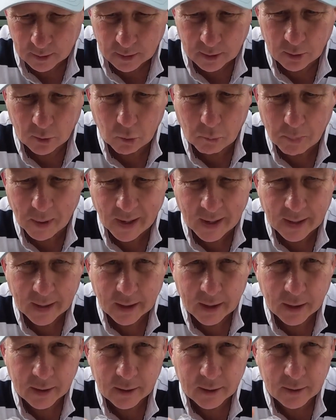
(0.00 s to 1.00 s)
Little bag
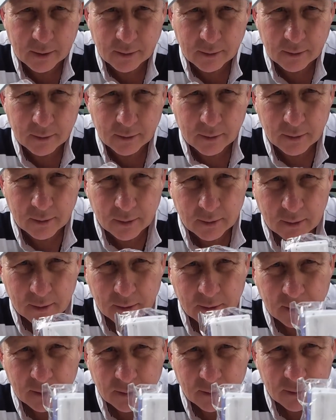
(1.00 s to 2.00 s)

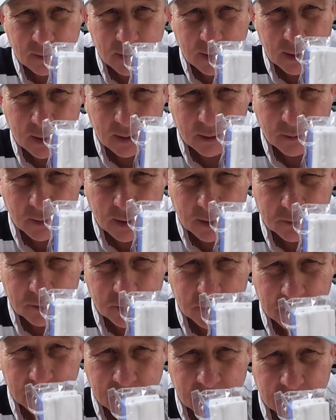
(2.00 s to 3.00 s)
there, that's
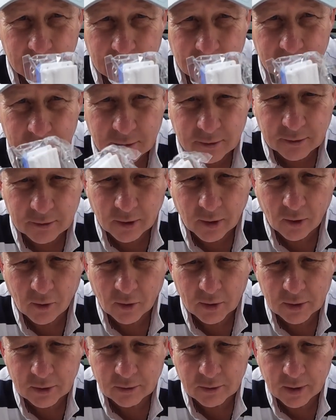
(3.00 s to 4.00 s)
the
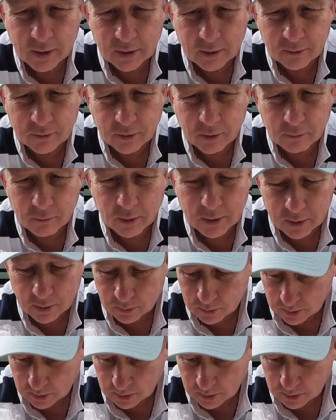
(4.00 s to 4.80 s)
slide thing, so when you